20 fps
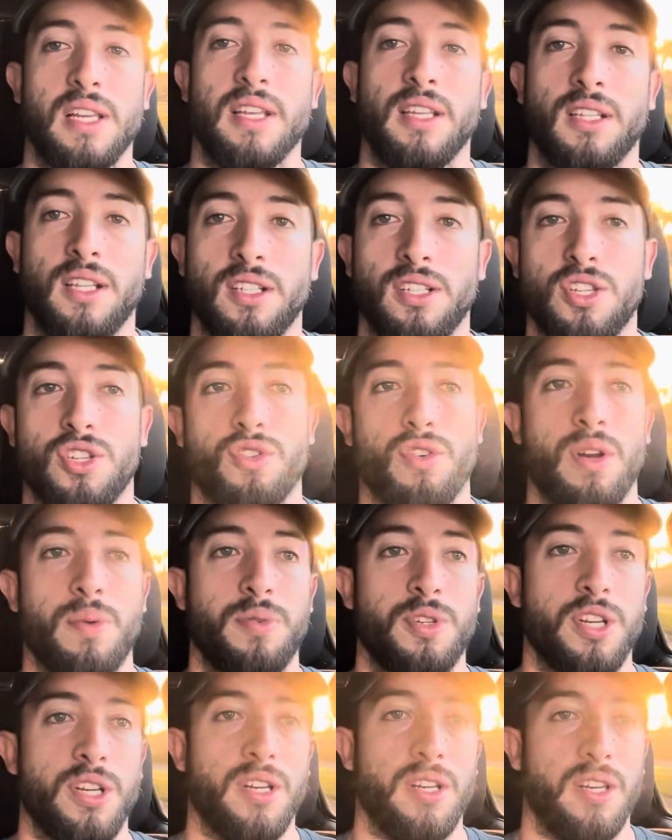in the
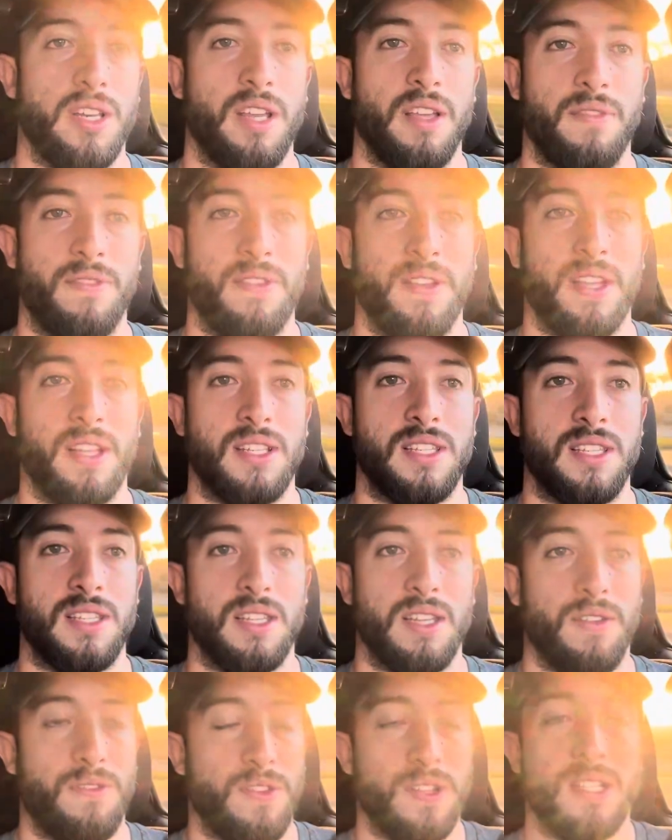description, if
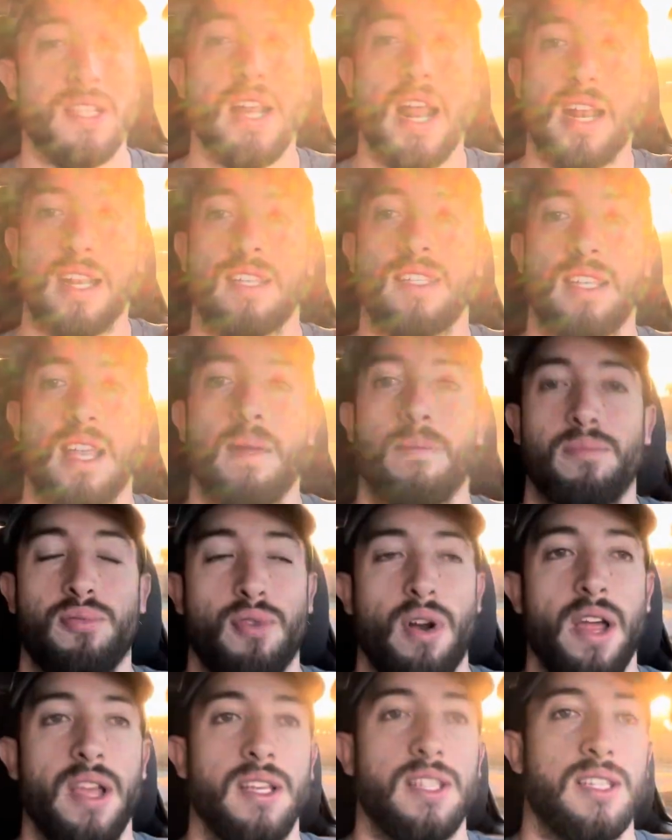it's not a set
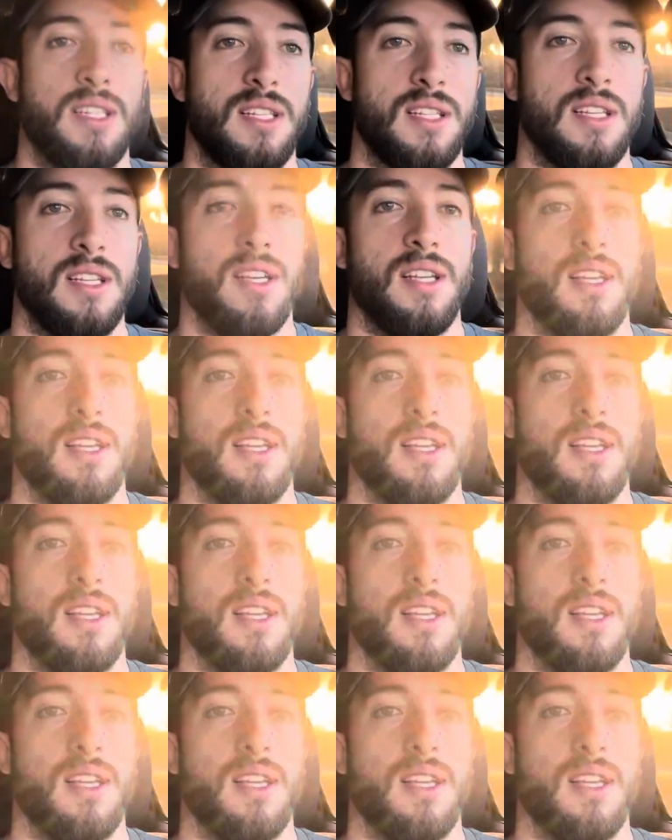price,